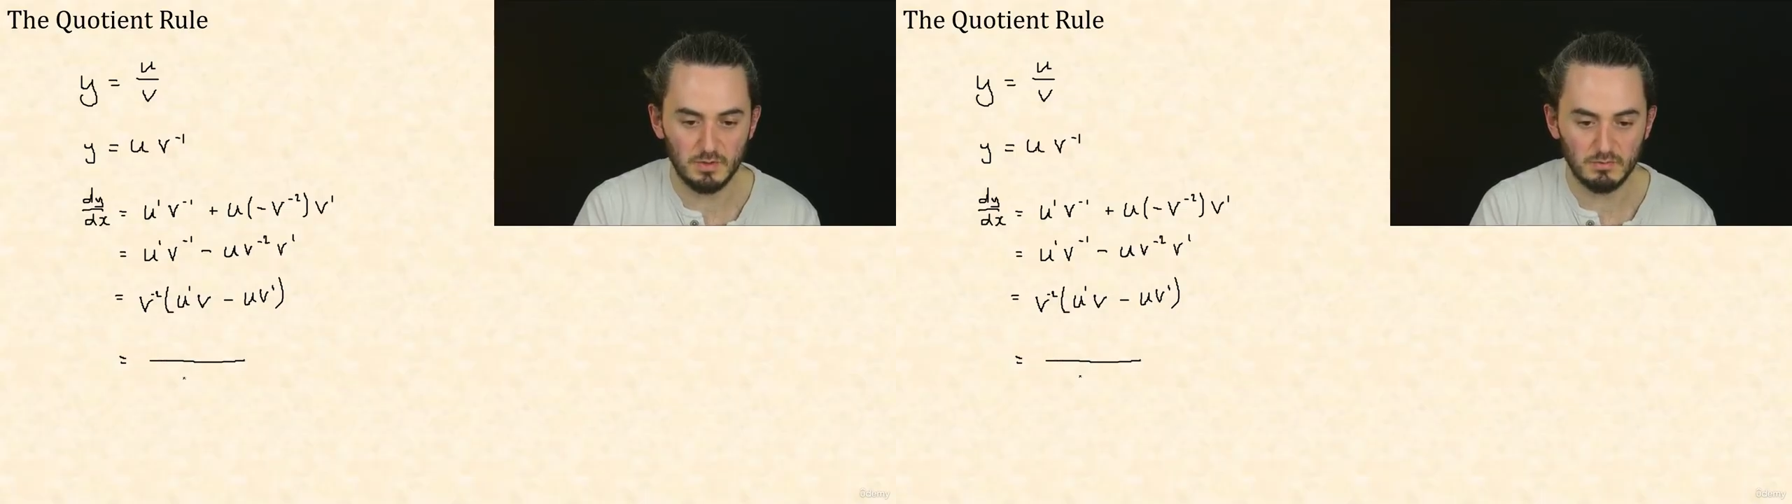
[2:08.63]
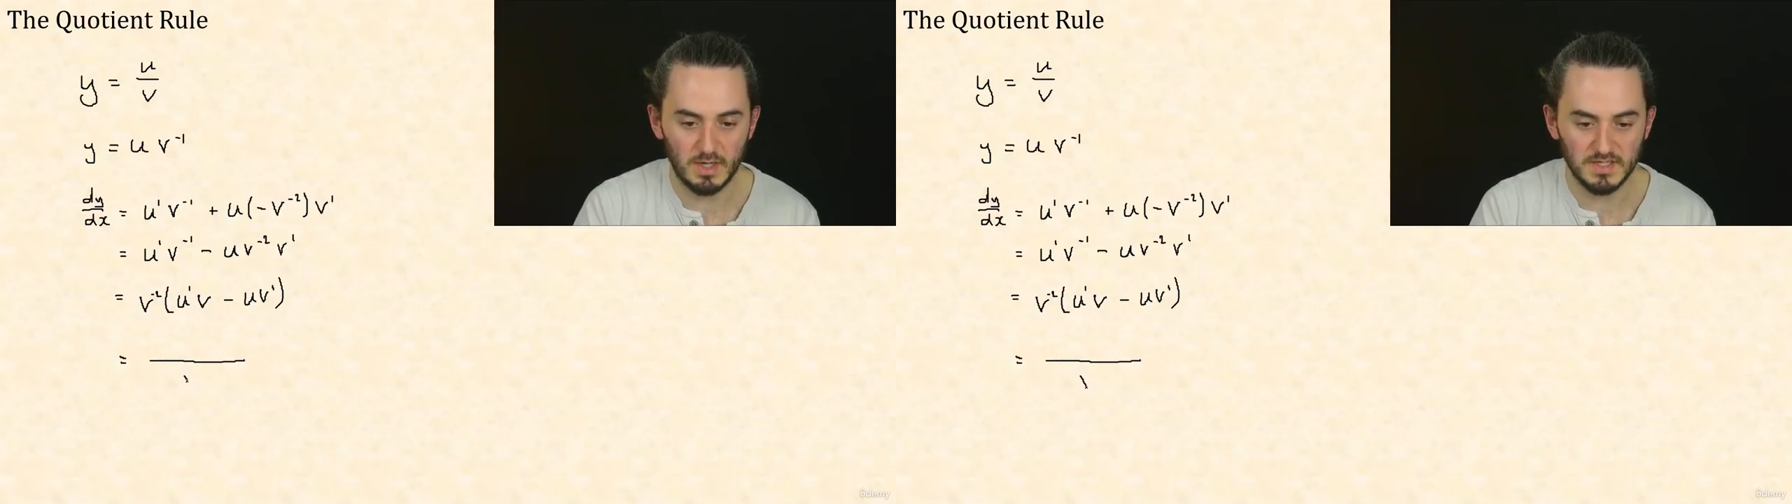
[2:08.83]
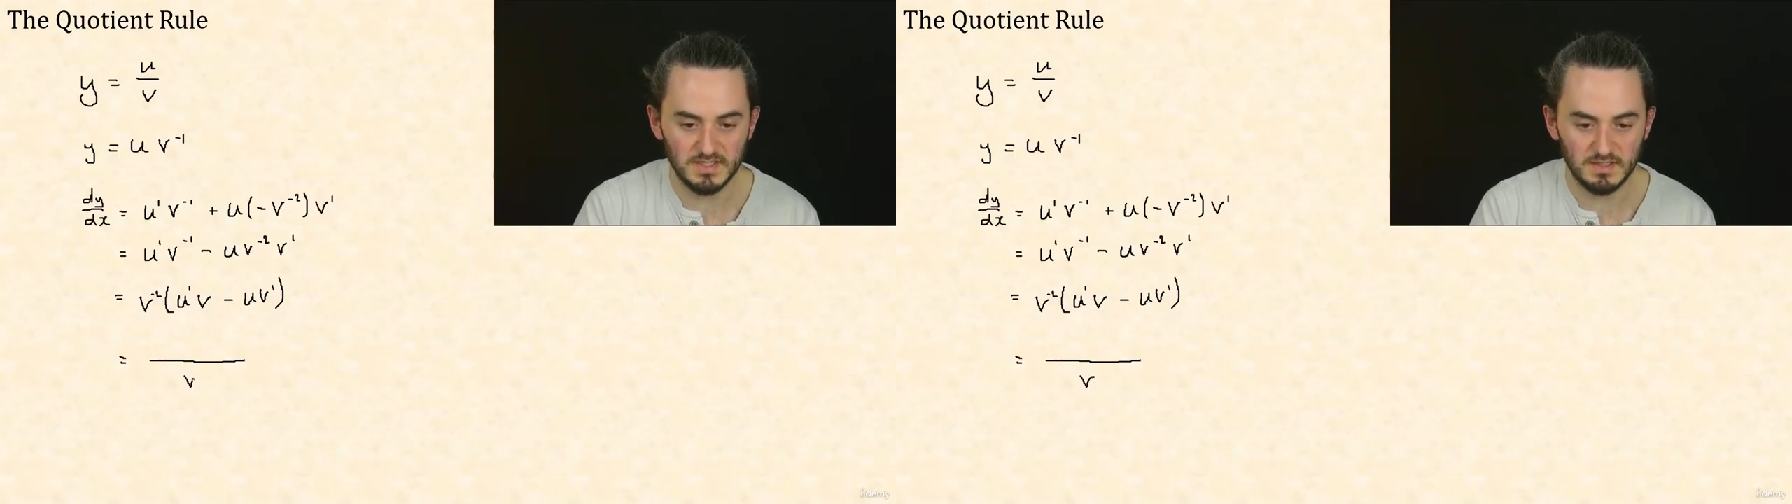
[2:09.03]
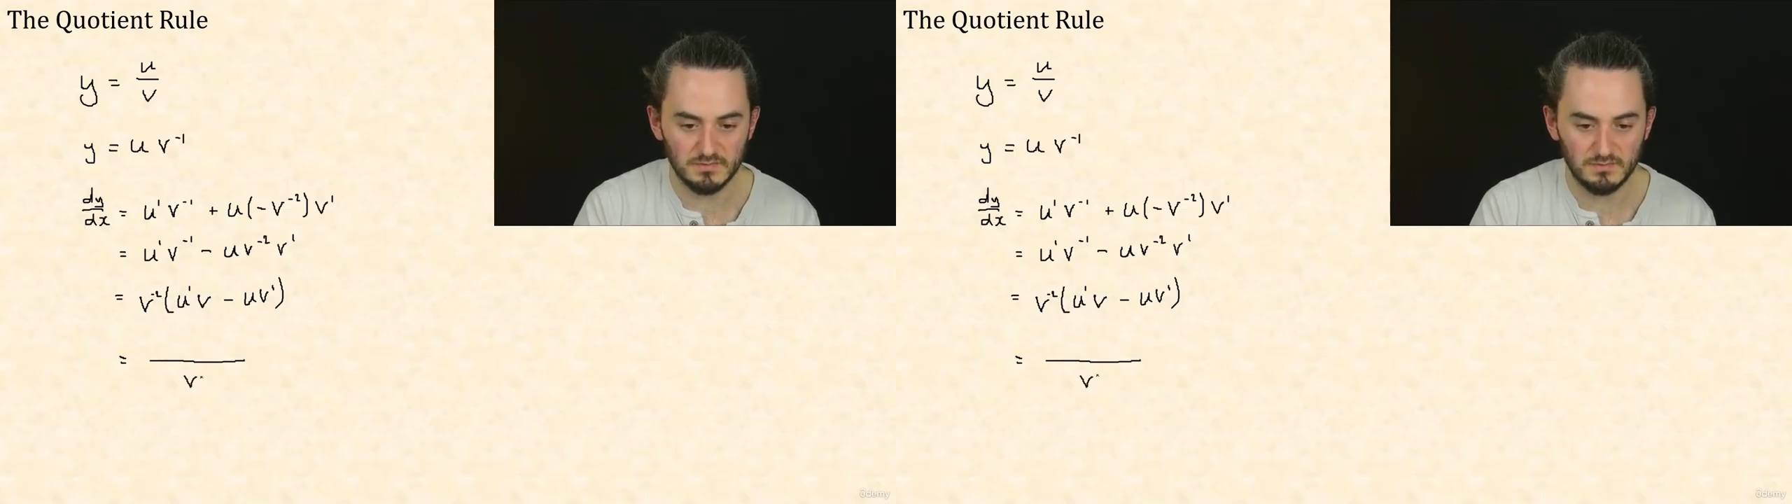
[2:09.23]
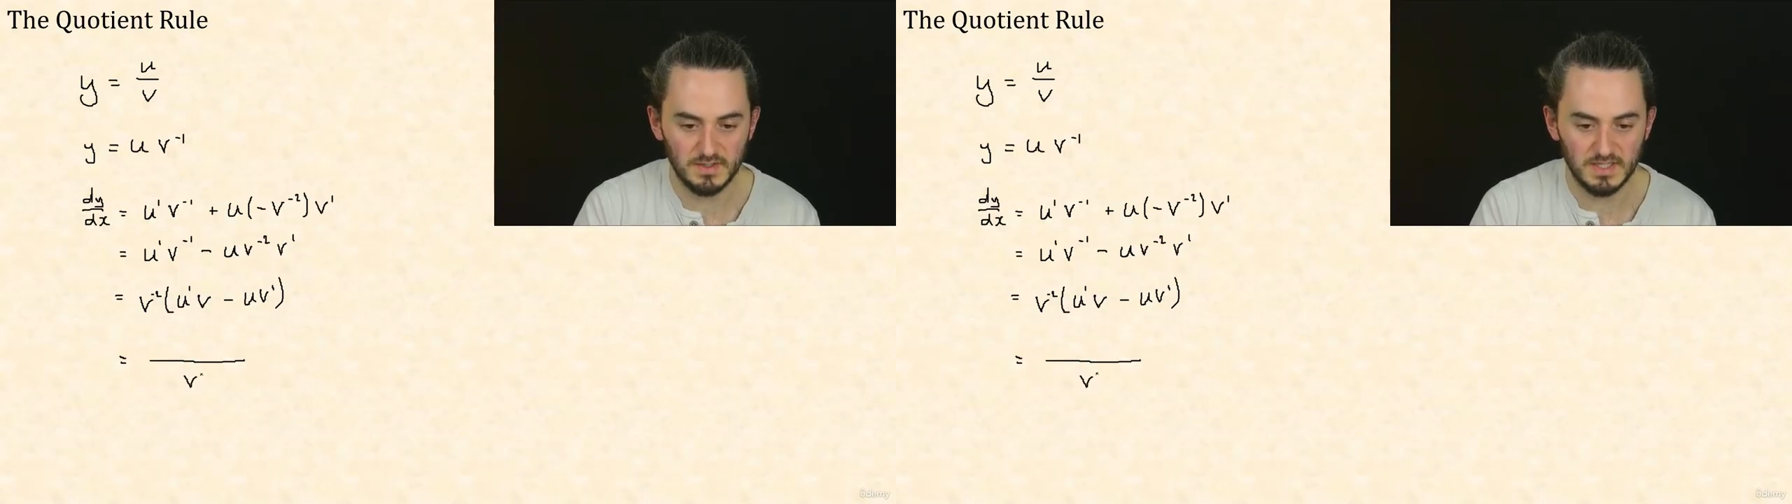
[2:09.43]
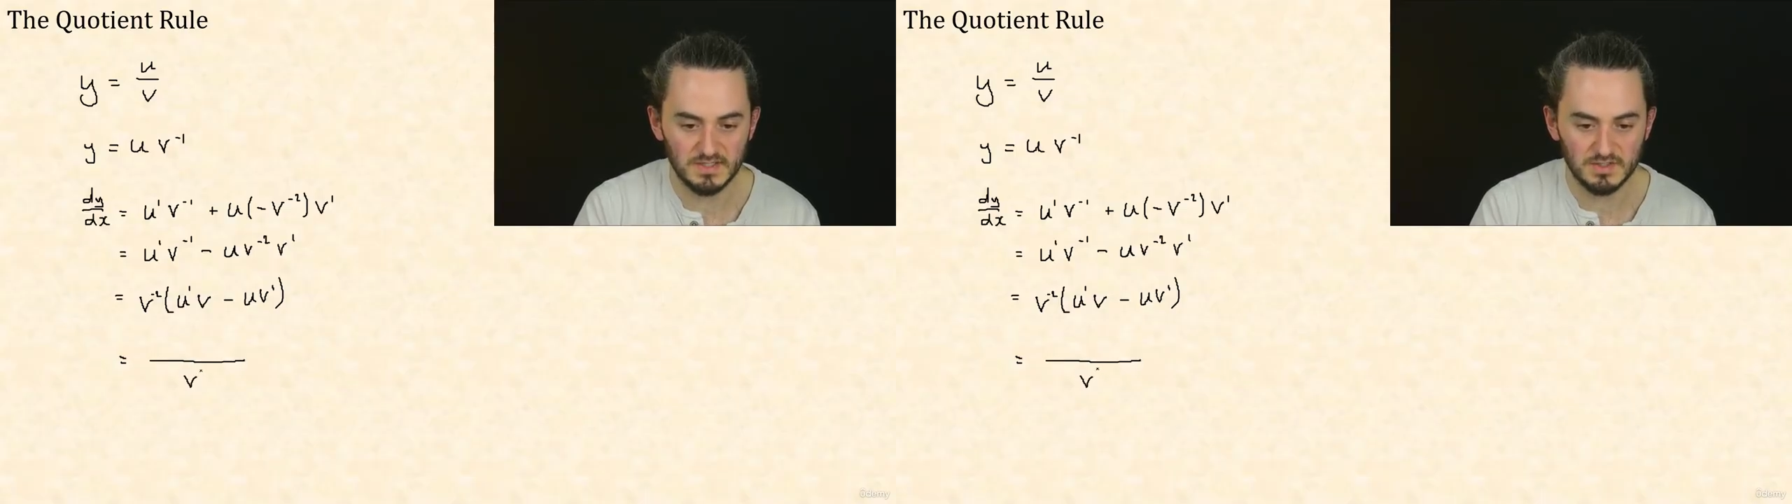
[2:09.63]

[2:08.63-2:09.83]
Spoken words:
we'll write it as v